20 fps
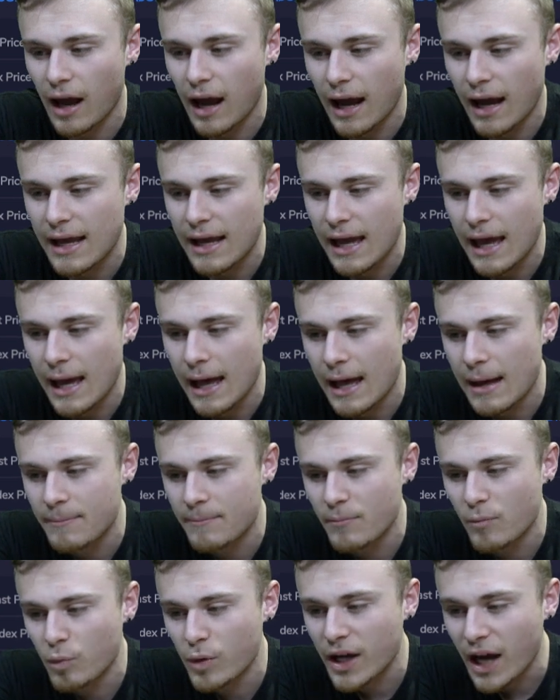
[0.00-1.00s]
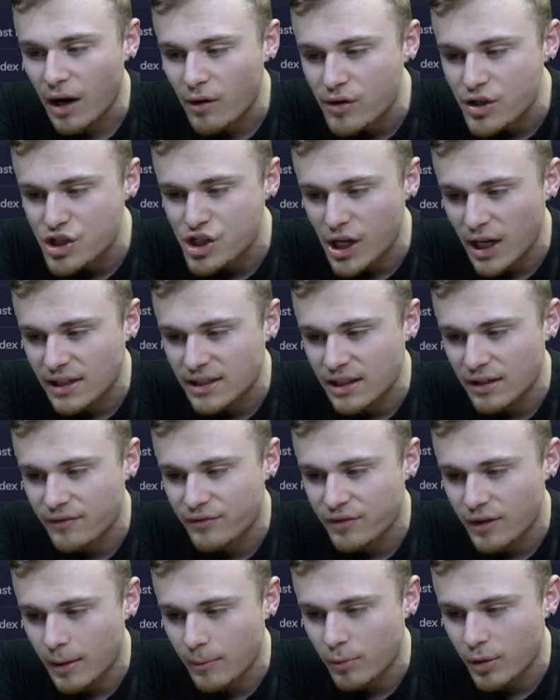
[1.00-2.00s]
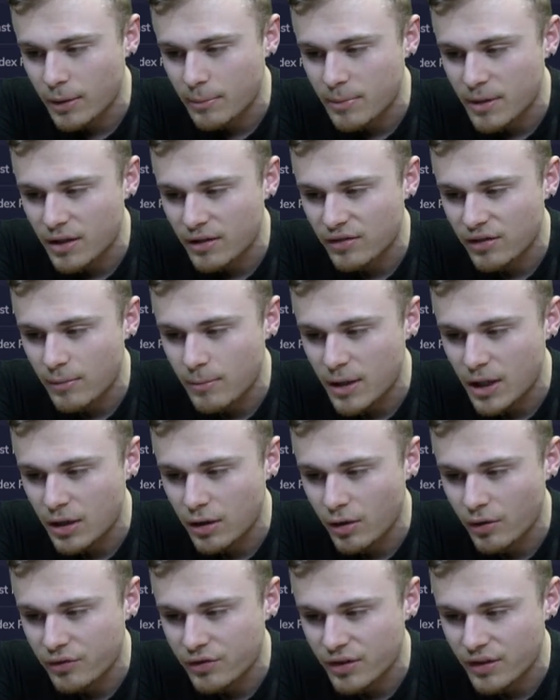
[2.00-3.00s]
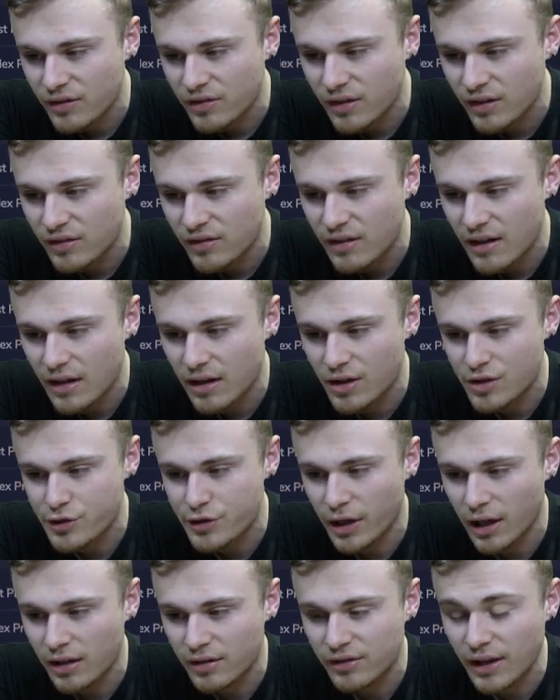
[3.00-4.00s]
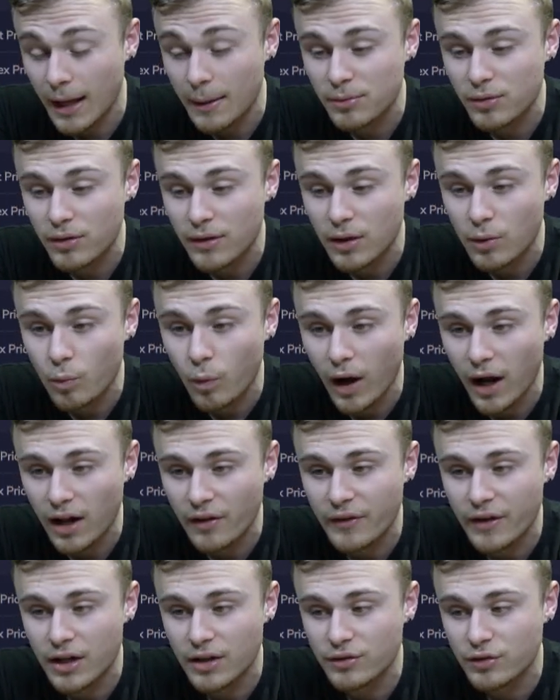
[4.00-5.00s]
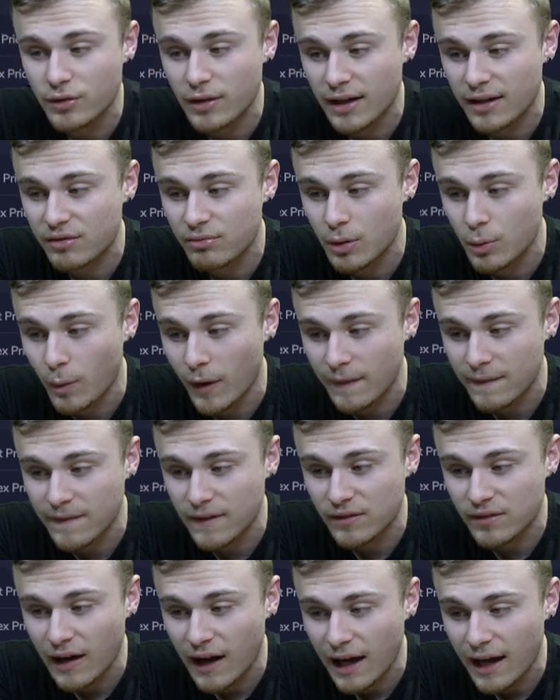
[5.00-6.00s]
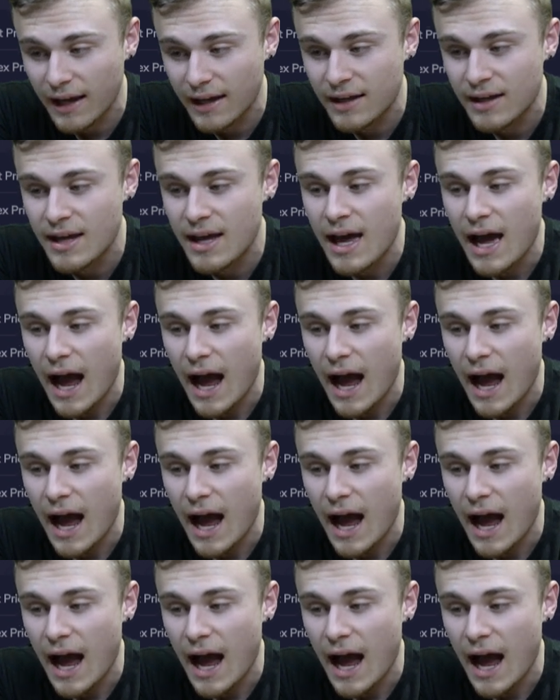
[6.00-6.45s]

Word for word: i am we got rejected from what appears to be closer to 6800 dollars Absolutely wild that on DueDEX we went this high.